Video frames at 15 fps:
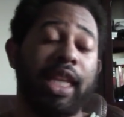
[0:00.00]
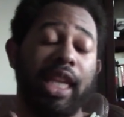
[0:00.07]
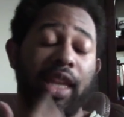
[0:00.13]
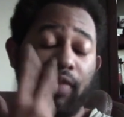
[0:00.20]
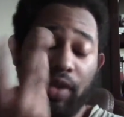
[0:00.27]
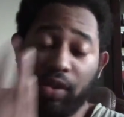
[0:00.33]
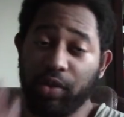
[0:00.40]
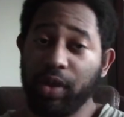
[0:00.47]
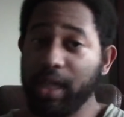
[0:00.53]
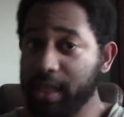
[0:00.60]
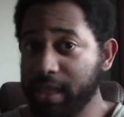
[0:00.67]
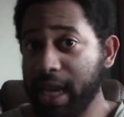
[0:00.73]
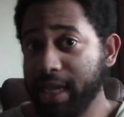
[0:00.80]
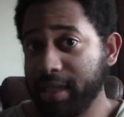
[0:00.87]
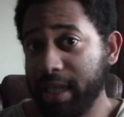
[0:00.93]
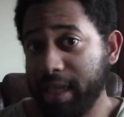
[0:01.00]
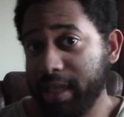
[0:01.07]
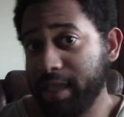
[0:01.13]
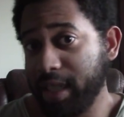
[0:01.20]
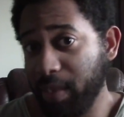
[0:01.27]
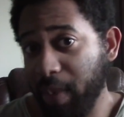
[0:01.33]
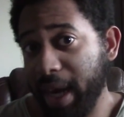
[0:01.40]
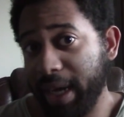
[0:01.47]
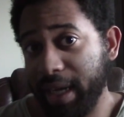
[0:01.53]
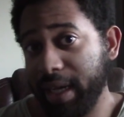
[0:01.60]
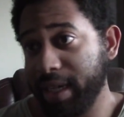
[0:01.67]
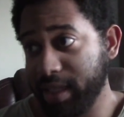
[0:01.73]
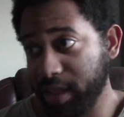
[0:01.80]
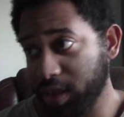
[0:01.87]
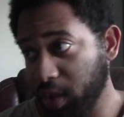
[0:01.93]
if you treat sex like it's a commodity
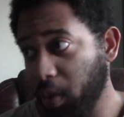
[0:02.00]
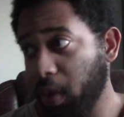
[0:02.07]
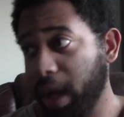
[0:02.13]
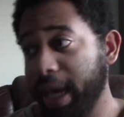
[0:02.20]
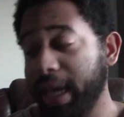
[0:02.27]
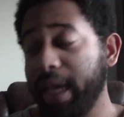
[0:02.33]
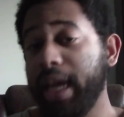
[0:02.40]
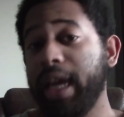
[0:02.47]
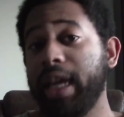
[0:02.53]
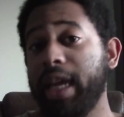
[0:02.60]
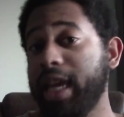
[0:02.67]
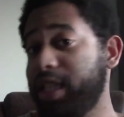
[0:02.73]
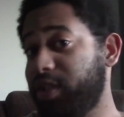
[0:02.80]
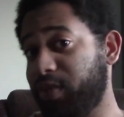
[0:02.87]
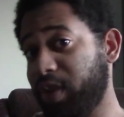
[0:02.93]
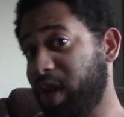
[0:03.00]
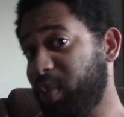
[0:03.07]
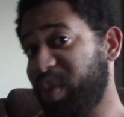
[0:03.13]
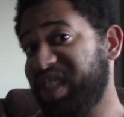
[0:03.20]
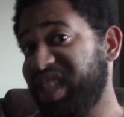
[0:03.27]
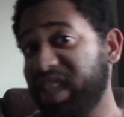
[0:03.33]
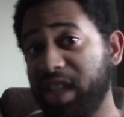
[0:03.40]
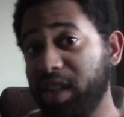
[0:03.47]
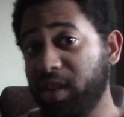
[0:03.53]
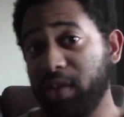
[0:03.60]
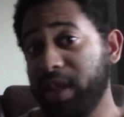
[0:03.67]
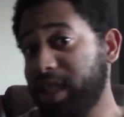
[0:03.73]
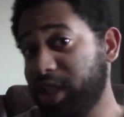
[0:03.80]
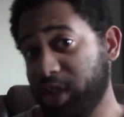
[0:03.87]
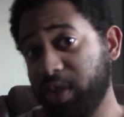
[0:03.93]
and it's a toy, it's very
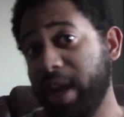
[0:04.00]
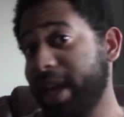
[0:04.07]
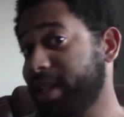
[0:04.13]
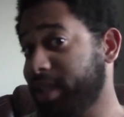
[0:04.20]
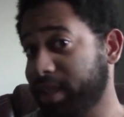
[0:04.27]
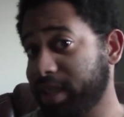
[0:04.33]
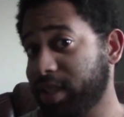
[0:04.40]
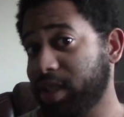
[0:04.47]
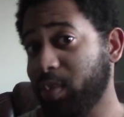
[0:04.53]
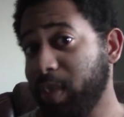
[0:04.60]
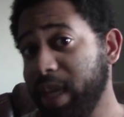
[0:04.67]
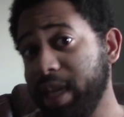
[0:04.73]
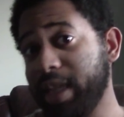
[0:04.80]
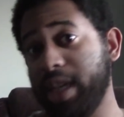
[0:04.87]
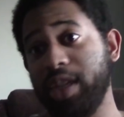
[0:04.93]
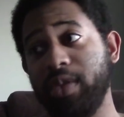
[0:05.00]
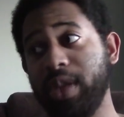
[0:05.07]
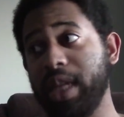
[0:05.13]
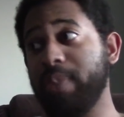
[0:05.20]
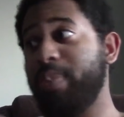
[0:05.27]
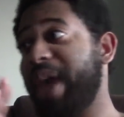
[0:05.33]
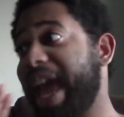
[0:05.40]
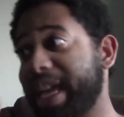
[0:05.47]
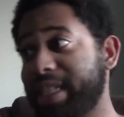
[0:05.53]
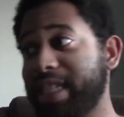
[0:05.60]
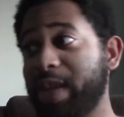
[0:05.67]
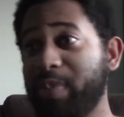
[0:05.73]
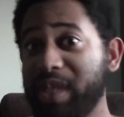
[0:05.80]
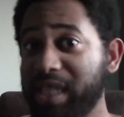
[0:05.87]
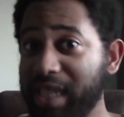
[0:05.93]
particularly strange, at least to me, that you then
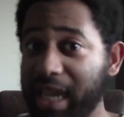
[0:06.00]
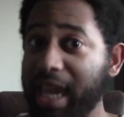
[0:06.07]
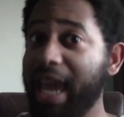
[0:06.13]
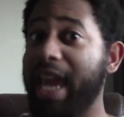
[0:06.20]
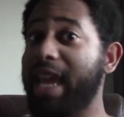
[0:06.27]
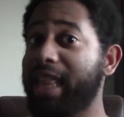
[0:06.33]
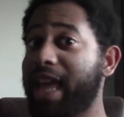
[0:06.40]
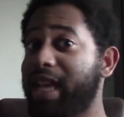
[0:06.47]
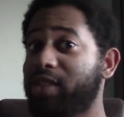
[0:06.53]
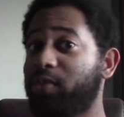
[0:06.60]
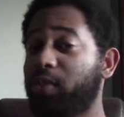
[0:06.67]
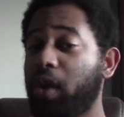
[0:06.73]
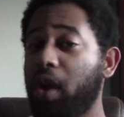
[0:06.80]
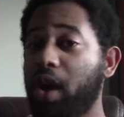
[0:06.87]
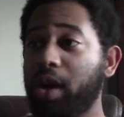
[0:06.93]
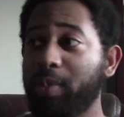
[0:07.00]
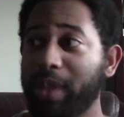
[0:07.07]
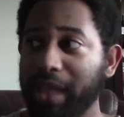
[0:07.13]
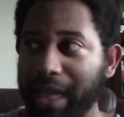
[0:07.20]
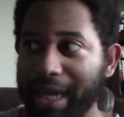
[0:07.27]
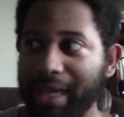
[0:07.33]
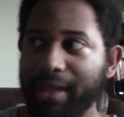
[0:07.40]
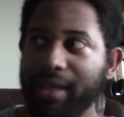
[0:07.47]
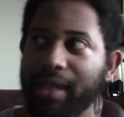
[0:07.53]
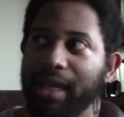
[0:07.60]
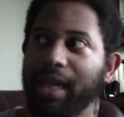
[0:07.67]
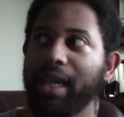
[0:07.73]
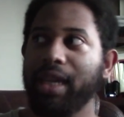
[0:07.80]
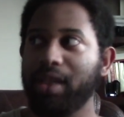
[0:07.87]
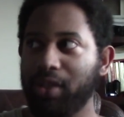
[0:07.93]
backstep and say, hey, that's wrong, but like,
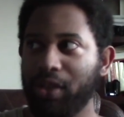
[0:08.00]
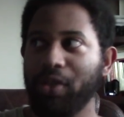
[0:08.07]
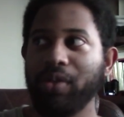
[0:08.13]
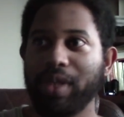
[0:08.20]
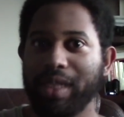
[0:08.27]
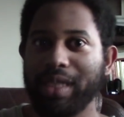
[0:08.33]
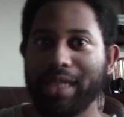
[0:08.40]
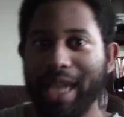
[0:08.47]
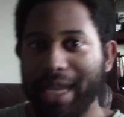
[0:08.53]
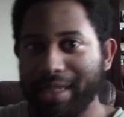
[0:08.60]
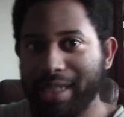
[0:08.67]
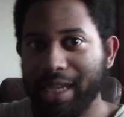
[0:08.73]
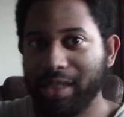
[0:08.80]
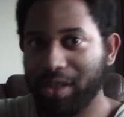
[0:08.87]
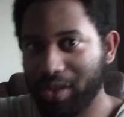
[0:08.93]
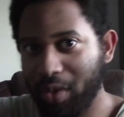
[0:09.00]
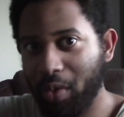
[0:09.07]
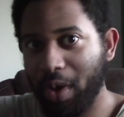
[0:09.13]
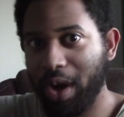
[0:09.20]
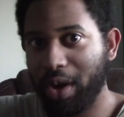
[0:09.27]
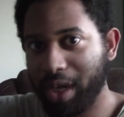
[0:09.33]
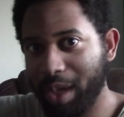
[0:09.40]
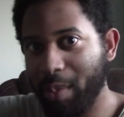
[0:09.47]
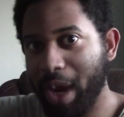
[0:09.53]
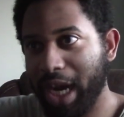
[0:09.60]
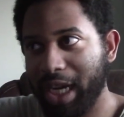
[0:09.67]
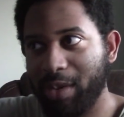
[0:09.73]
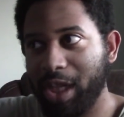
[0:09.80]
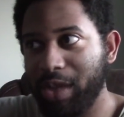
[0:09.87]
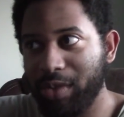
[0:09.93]
using sex as a toy or a
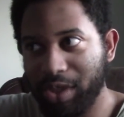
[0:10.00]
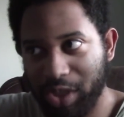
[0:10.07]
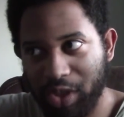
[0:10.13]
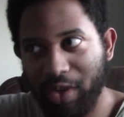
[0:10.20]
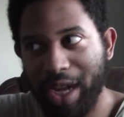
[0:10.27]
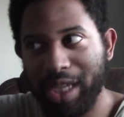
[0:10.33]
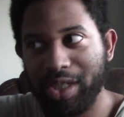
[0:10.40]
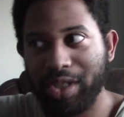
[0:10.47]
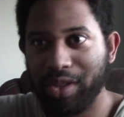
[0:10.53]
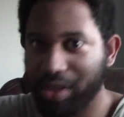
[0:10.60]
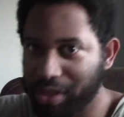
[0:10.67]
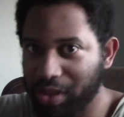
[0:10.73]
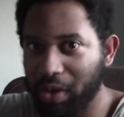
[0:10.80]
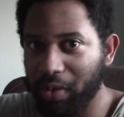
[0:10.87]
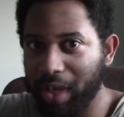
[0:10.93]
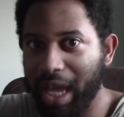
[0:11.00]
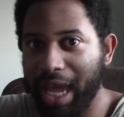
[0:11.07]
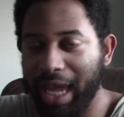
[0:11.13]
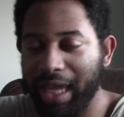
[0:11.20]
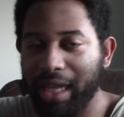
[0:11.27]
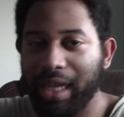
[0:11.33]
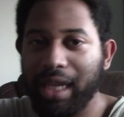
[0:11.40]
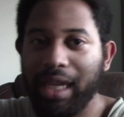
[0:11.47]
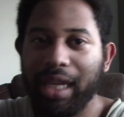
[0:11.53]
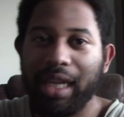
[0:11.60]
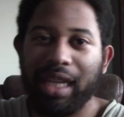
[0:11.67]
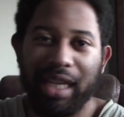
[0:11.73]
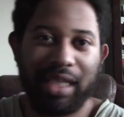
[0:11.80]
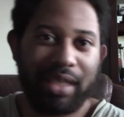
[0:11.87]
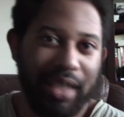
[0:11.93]
commodity with strangers is okay.
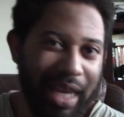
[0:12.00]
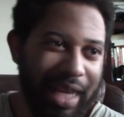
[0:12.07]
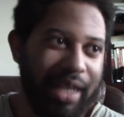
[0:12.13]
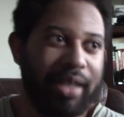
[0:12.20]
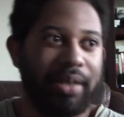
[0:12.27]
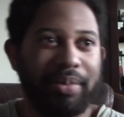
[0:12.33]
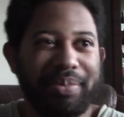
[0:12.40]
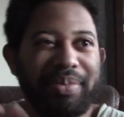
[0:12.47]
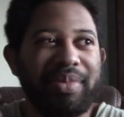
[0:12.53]
It's like